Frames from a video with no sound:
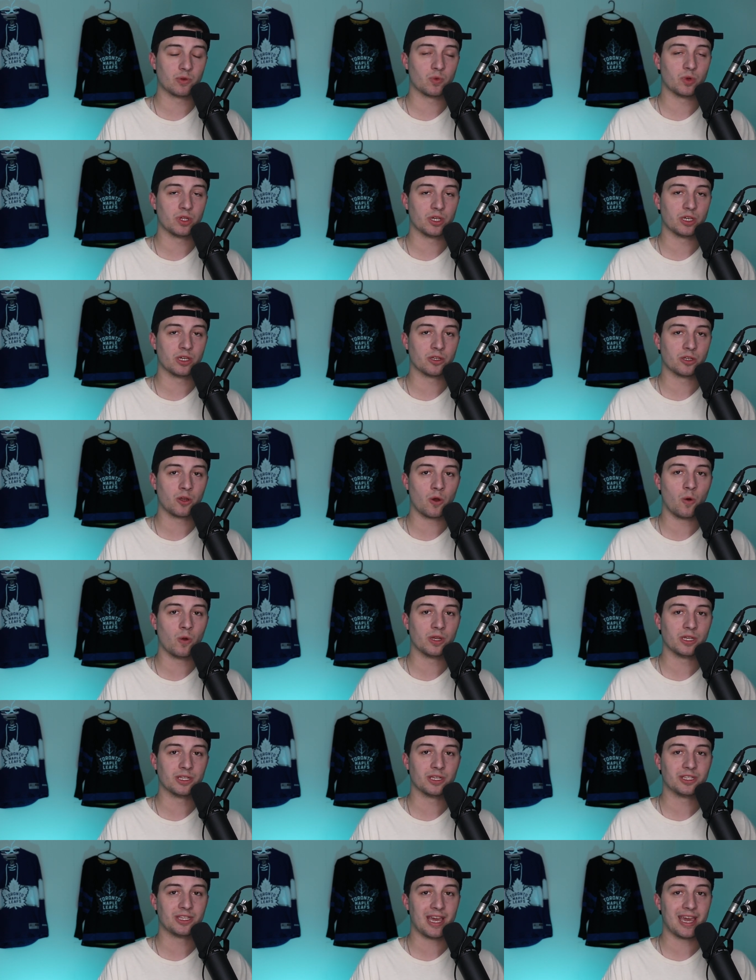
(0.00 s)
a really good
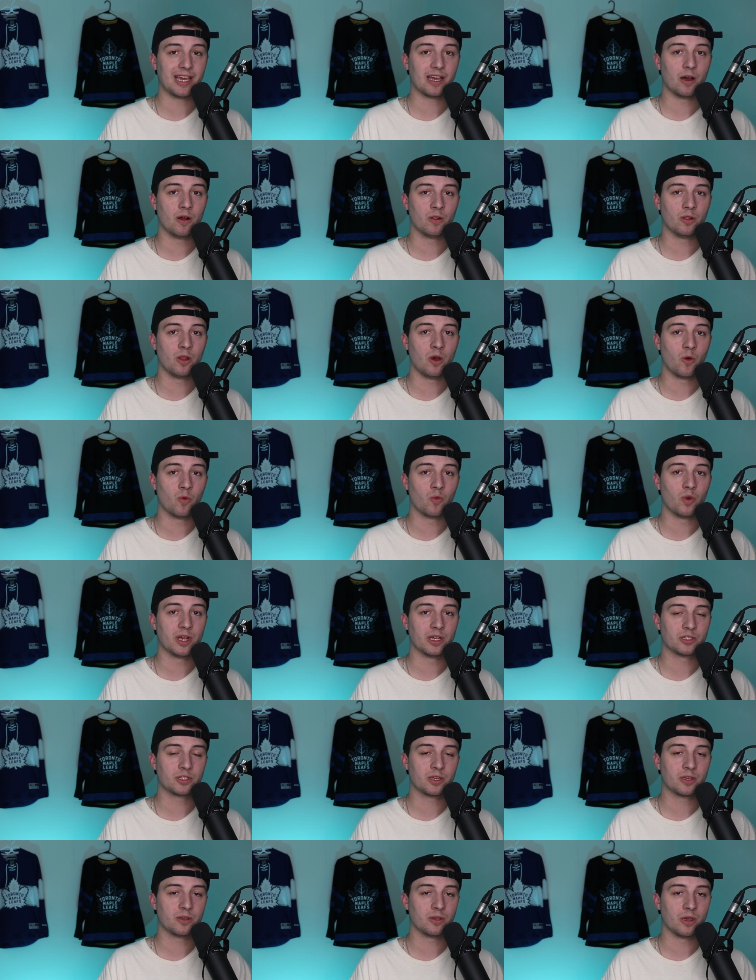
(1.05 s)
goalie to take a low
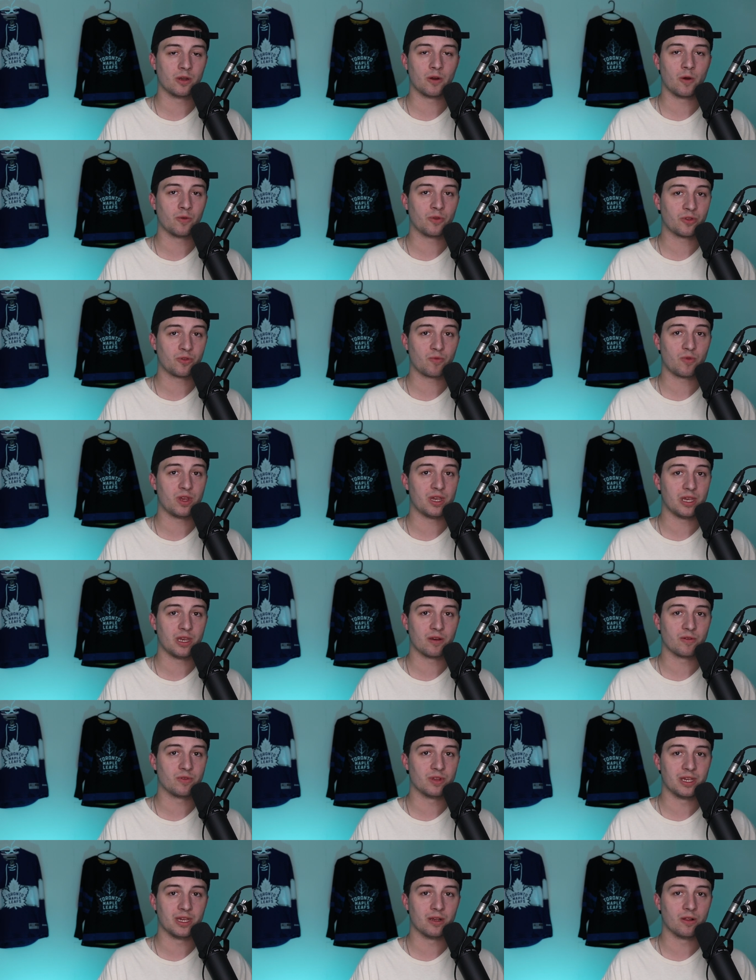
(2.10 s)
risk, you know,
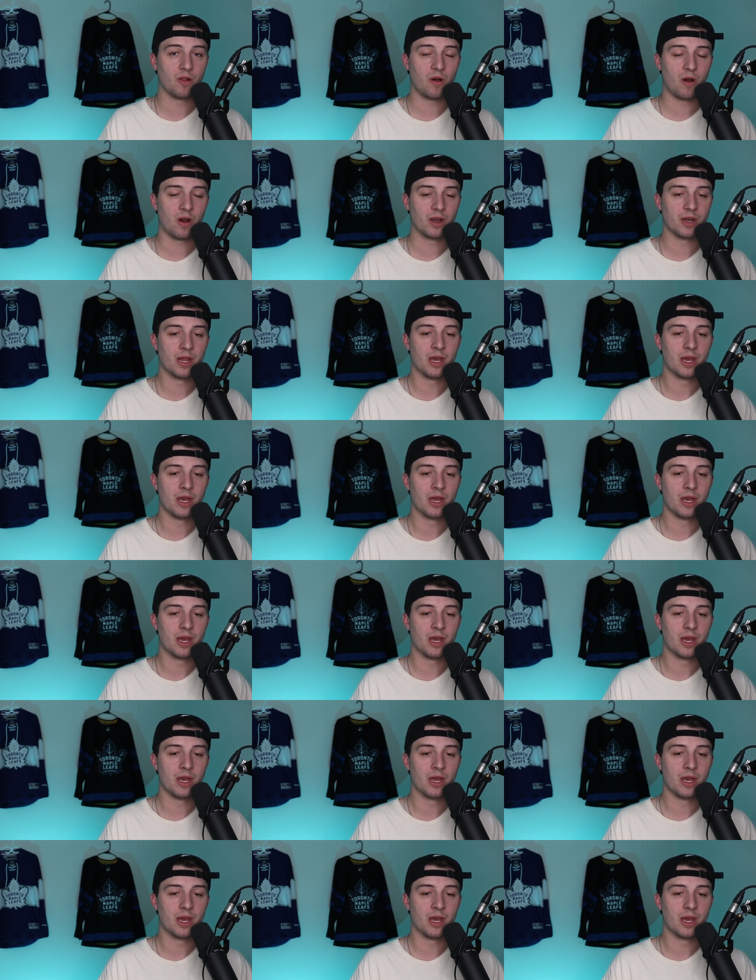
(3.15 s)
3-year deal on,